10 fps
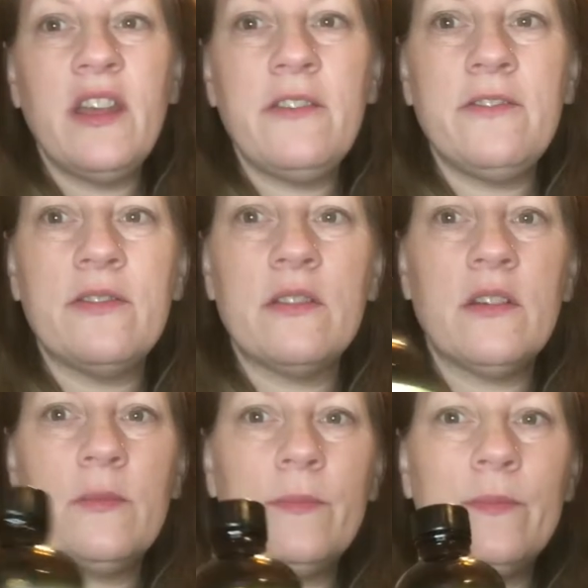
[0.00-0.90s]
Life.
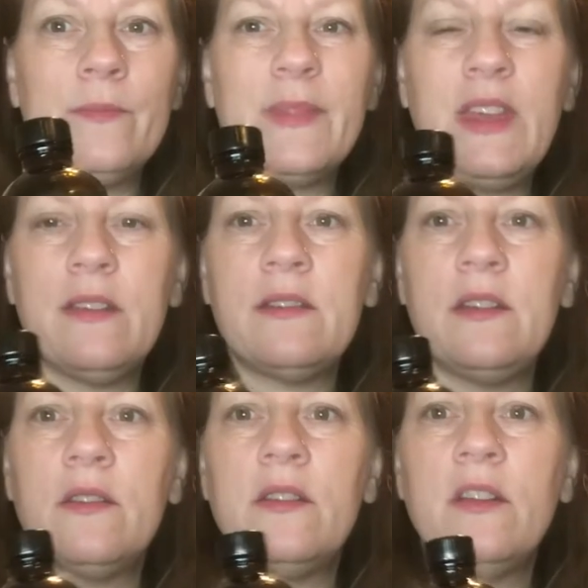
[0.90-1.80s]
Can't
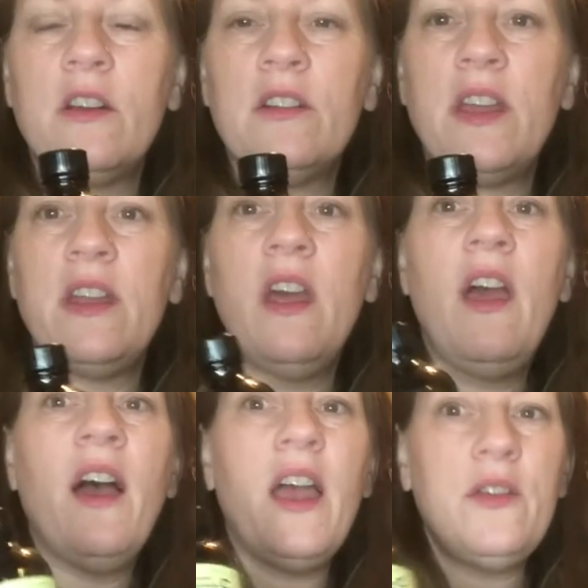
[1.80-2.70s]
see it, the darn light.
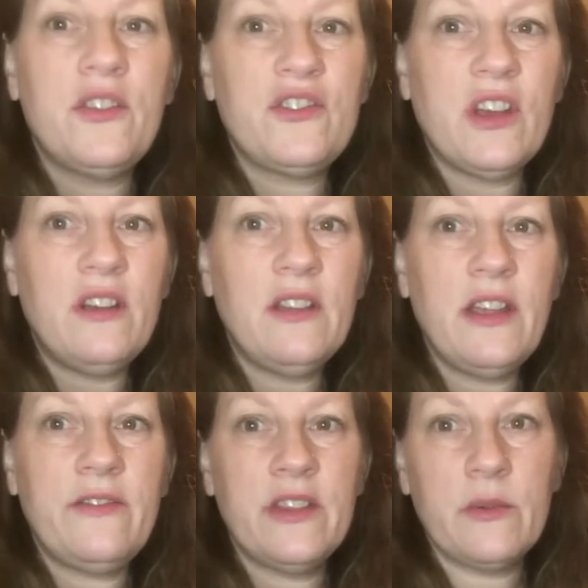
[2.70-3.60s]
I used the Child
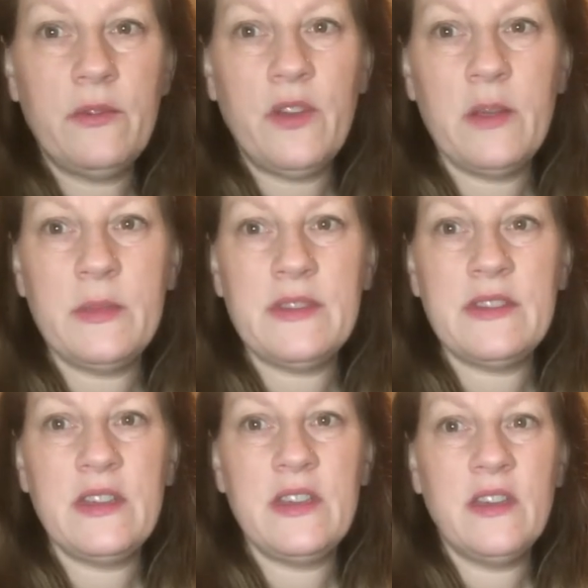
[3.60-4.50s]
Life liquid vitamin
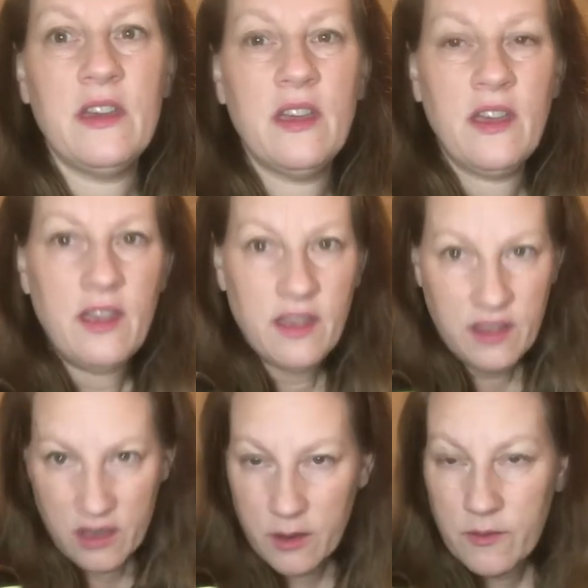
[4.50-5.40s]
C.
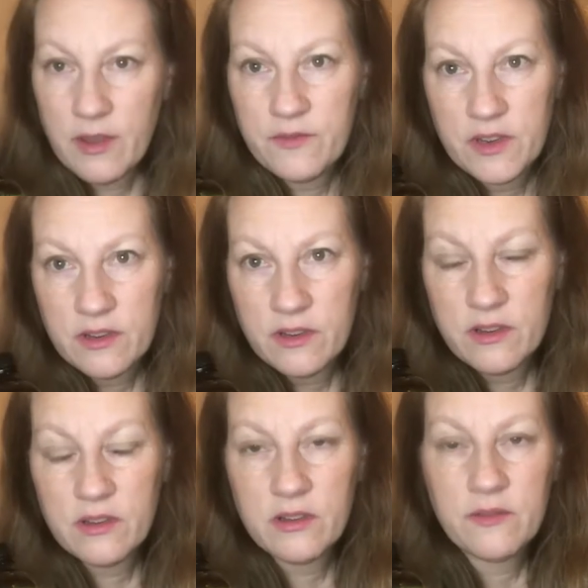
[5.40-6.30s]
I've done a
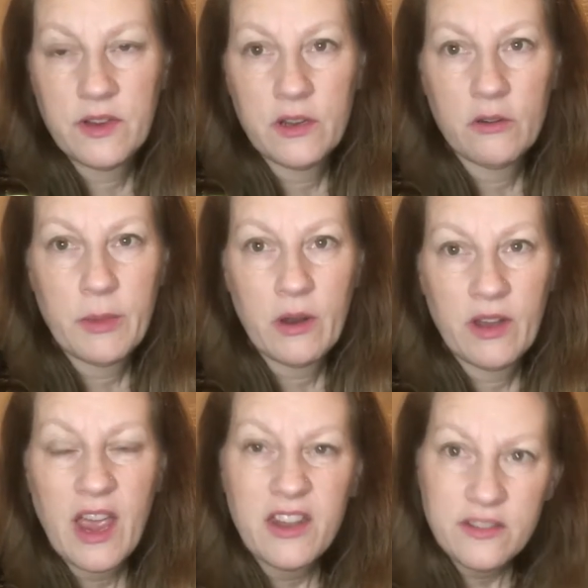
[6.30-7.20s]
video about
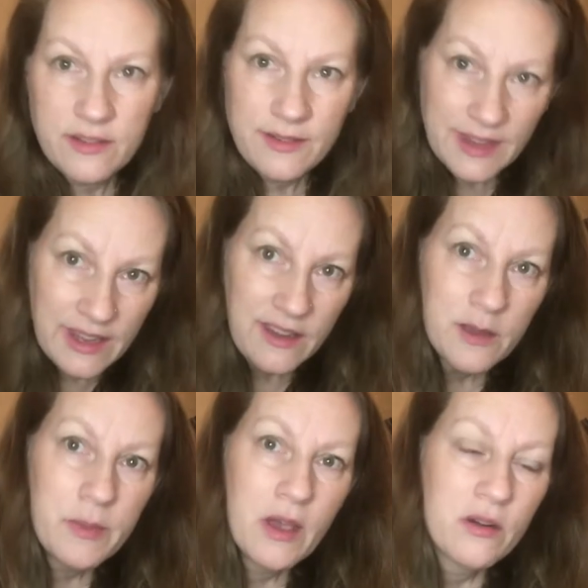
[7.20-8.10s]
it. I'm
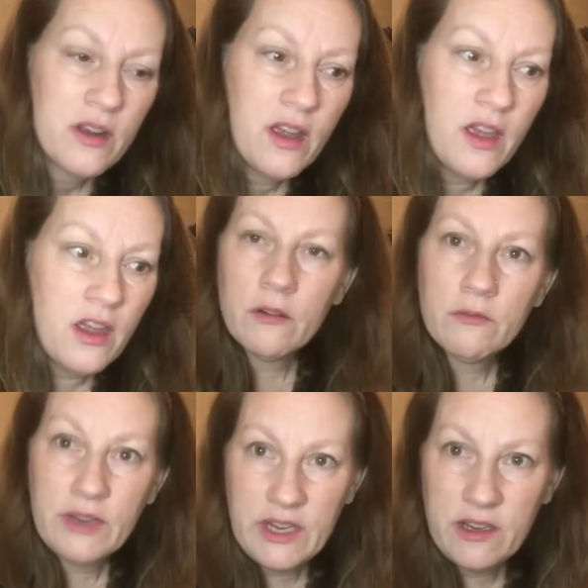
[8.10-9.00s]
thinking about
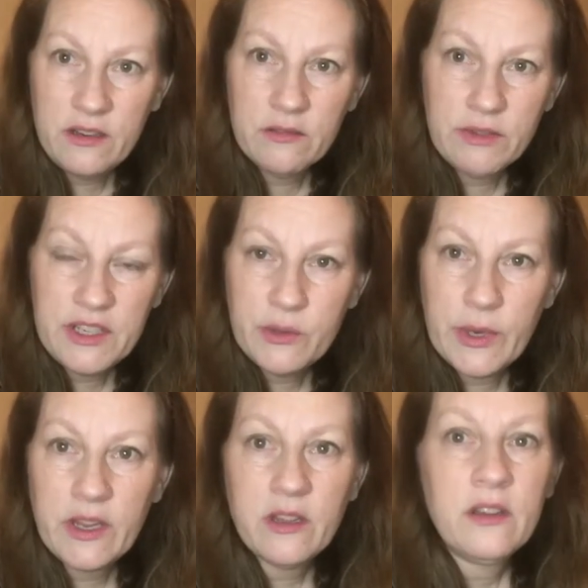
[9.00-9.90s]

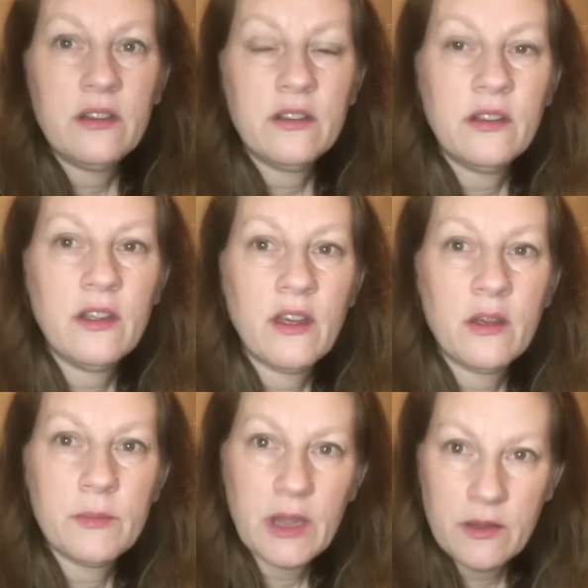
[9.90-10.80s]
redoing it.
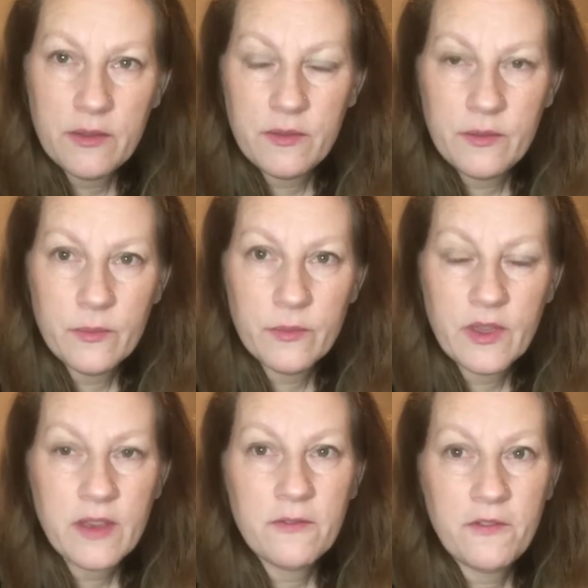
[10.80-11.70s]

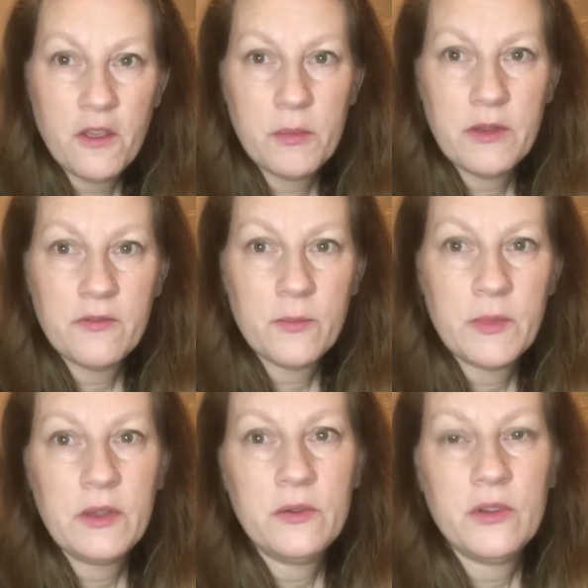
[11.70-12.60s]
I can film it from
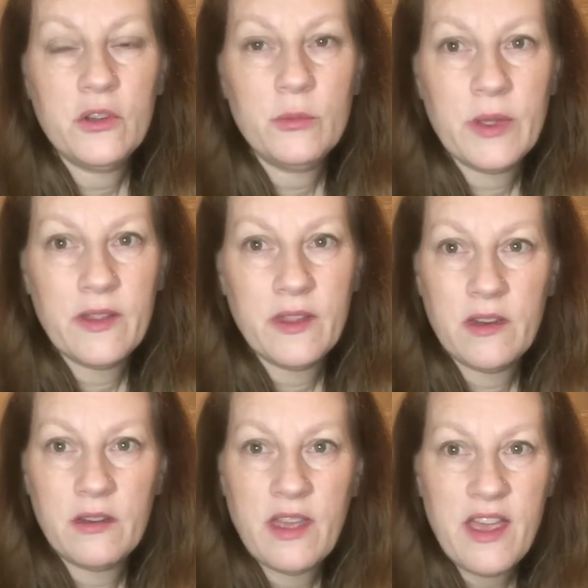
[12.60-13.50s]
the YouTube and
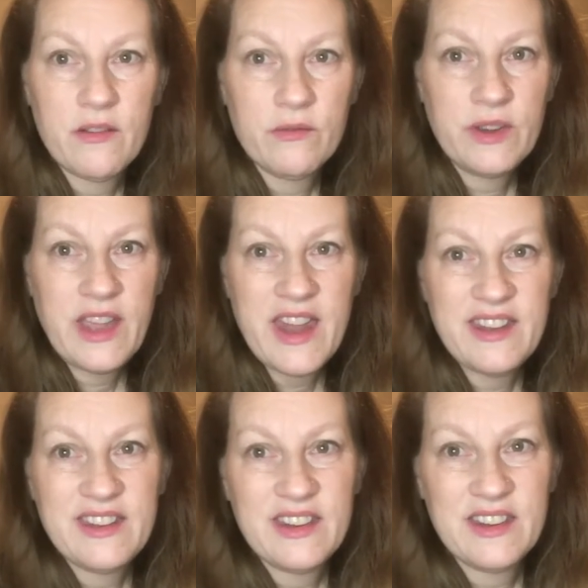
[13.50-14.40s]
then
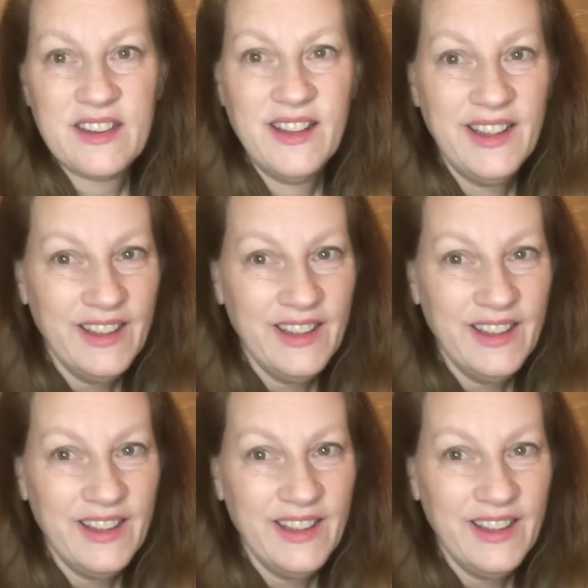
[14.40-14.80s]
re-edit it and